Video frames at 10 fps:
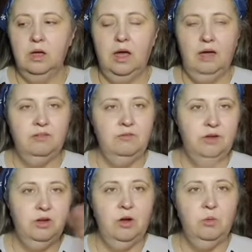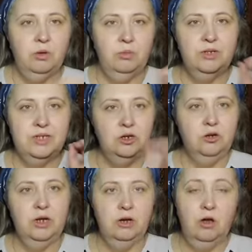I have to figure out where to put
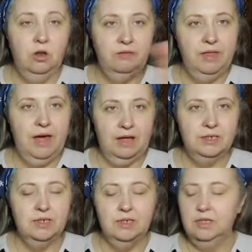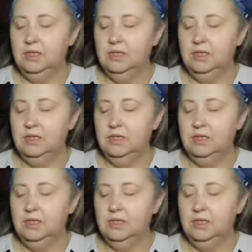dinner in all of that.